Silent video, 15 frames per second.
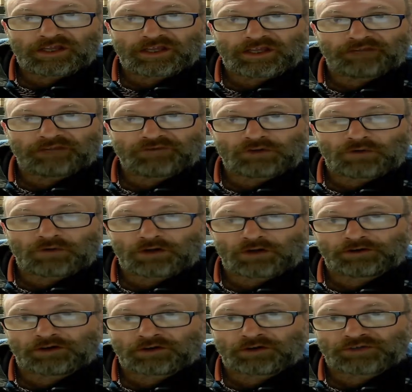If you own
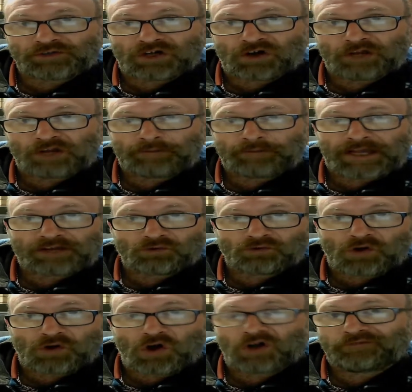an older iPad
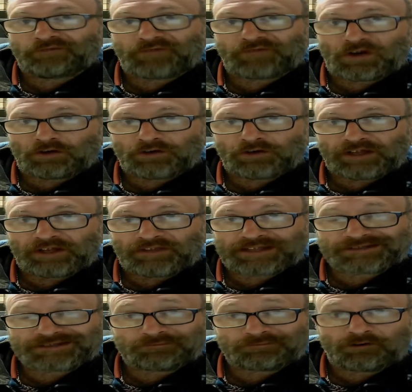or iPhone, and
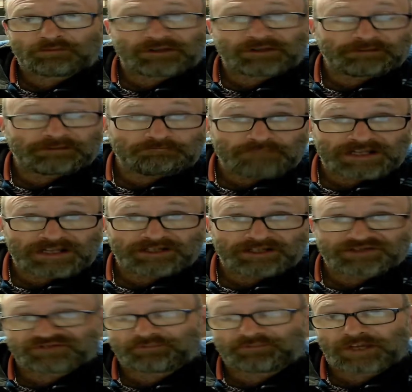that's probably
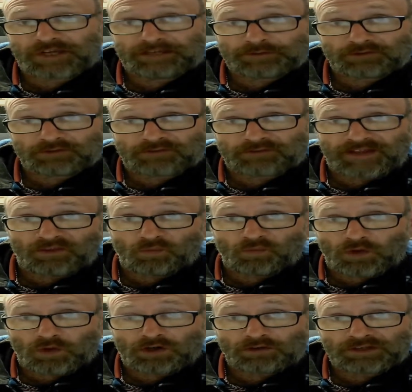millions of people around the
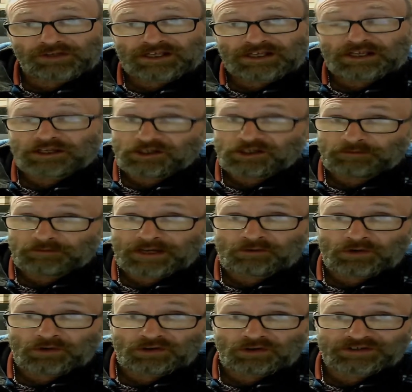world, you may
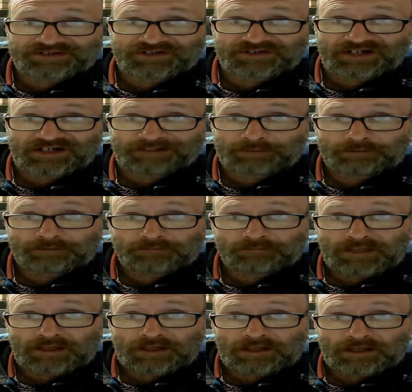want to listen up.
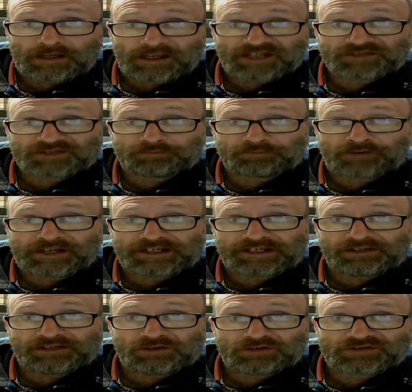It's
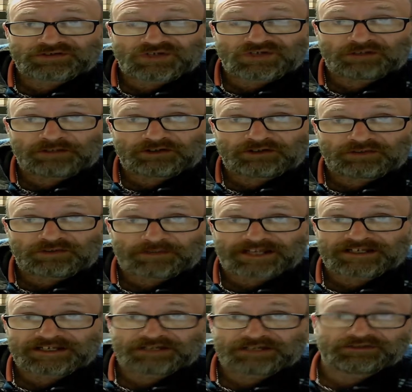breaking news time here at the
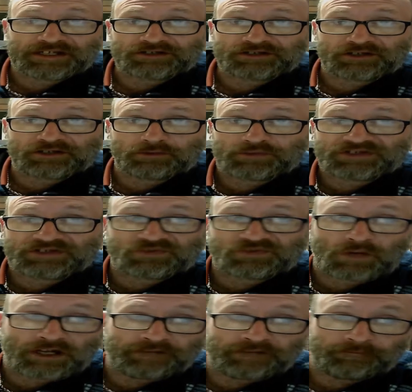Backyard Tech Channel. This
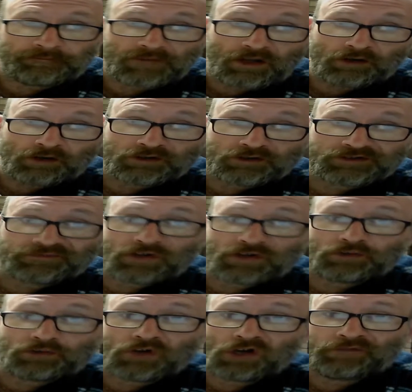one, owners of
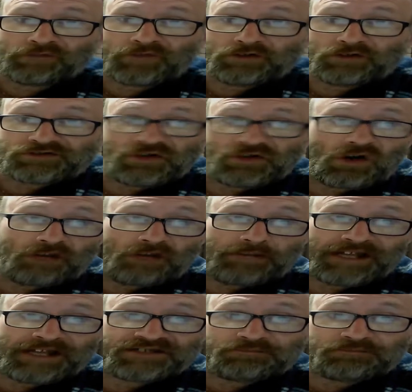old iPhones and
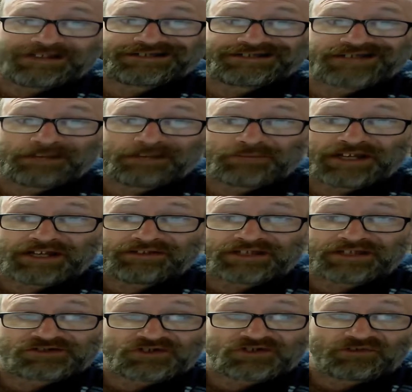iPads must update
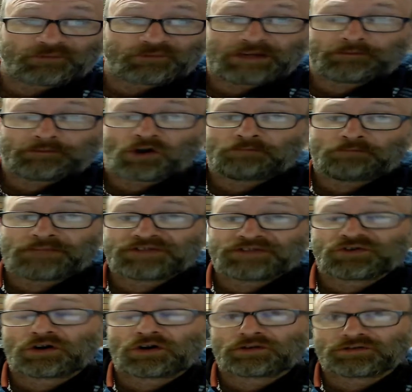their software by
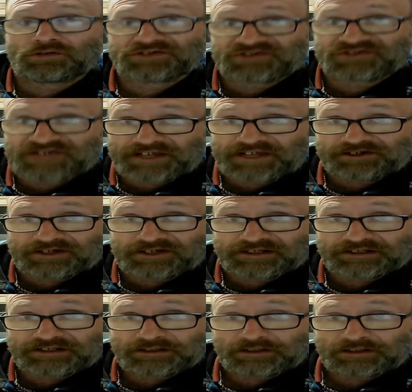midnight on
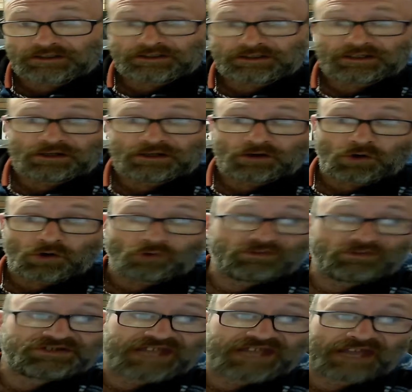Saturday, or
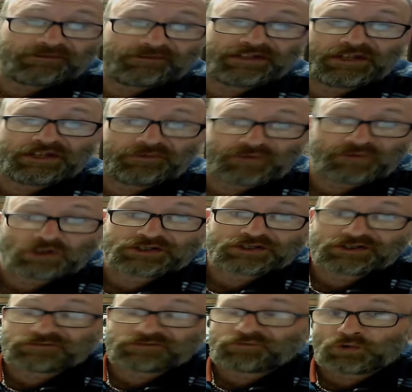risk having their
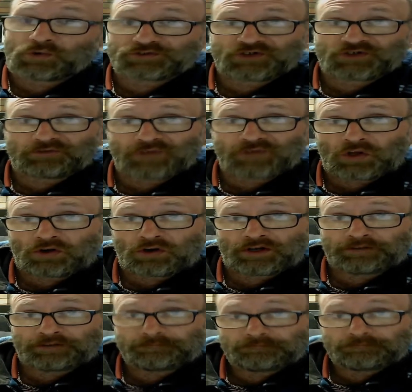devices forced
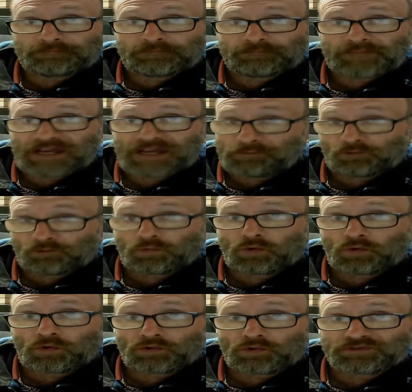offline. Apple
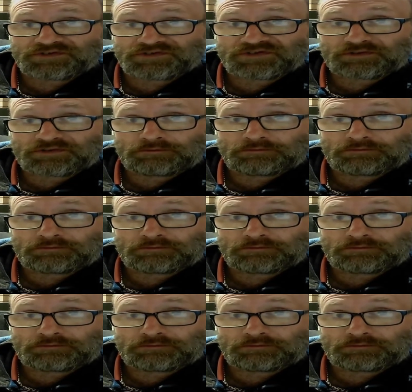warns.